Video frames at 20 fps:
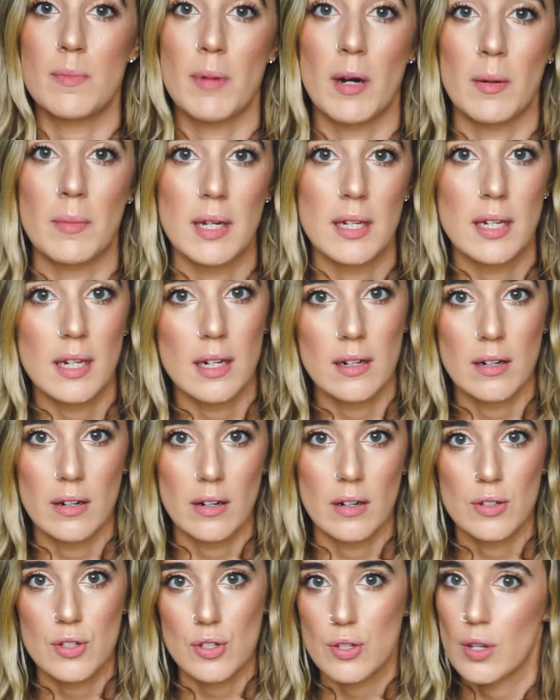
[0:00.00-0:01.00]
about my
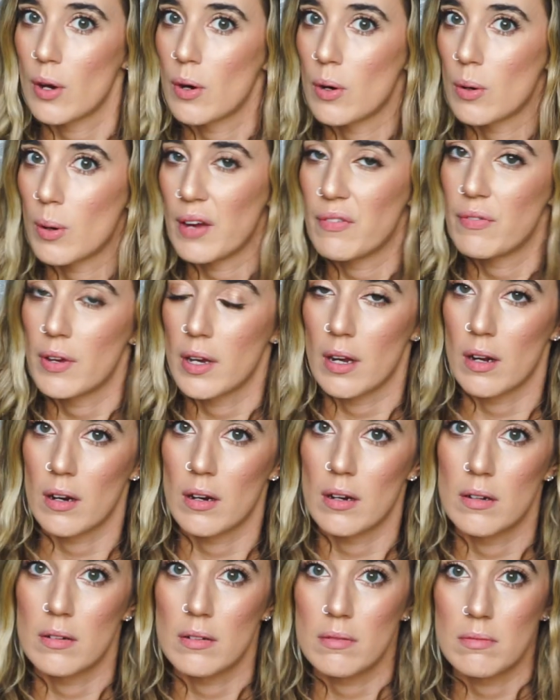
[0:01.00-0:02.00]
gear, so I
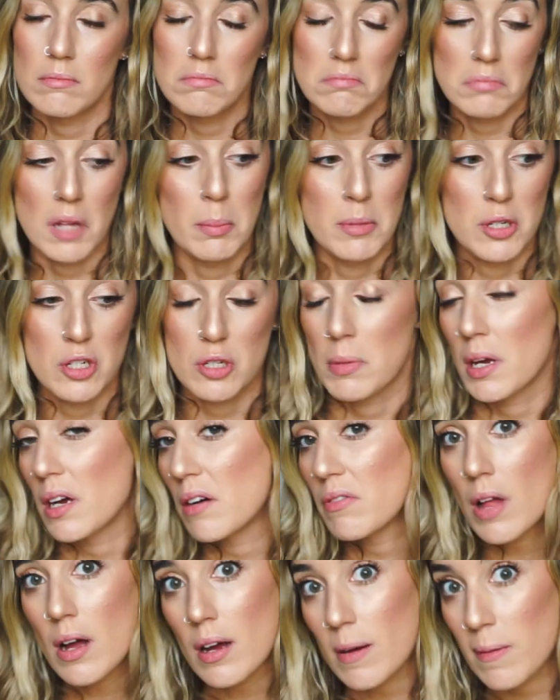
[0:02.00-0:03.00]
figured let me just make
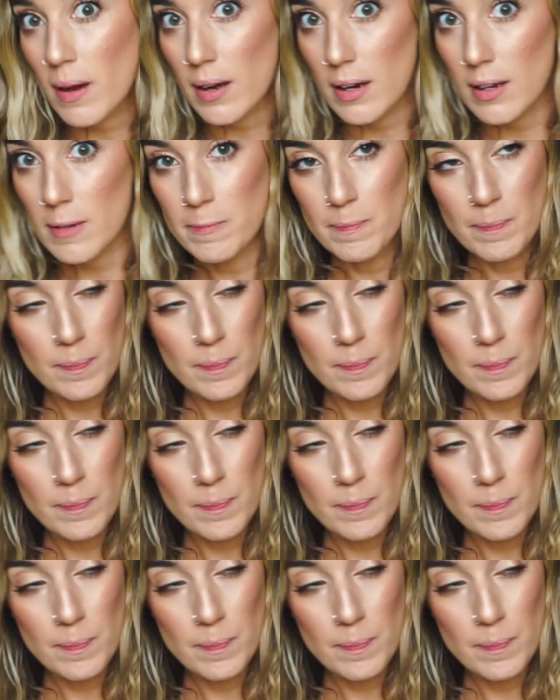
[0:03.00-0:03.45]
a vlog about it.